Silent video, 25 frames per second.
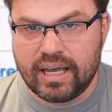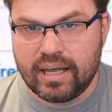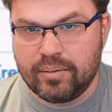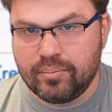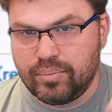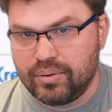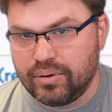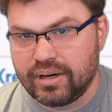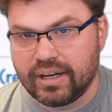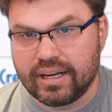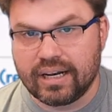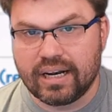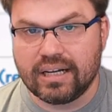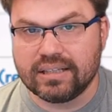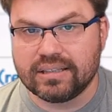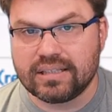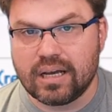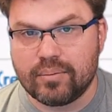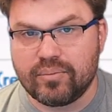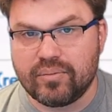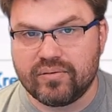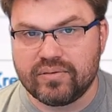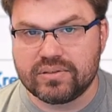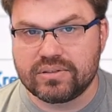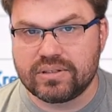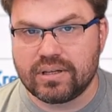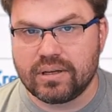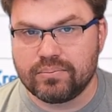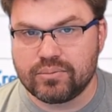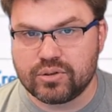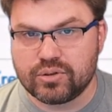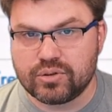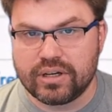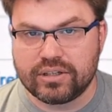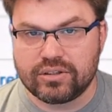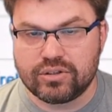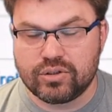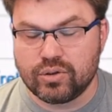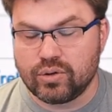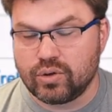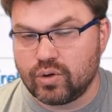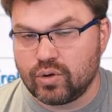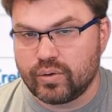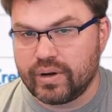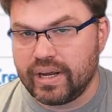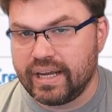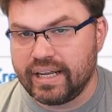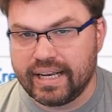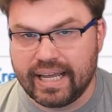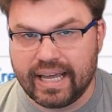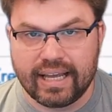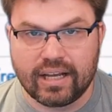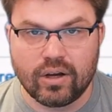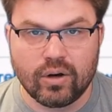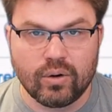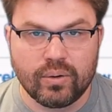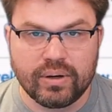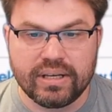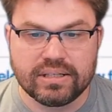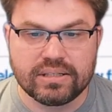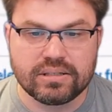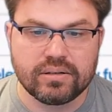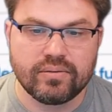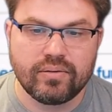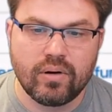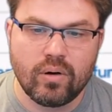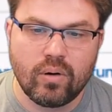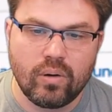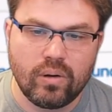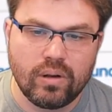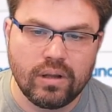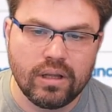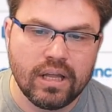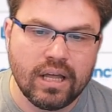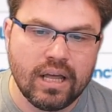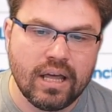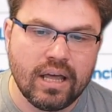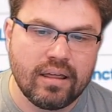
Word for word: and putting it on top of the substrate to create a cohesive whole.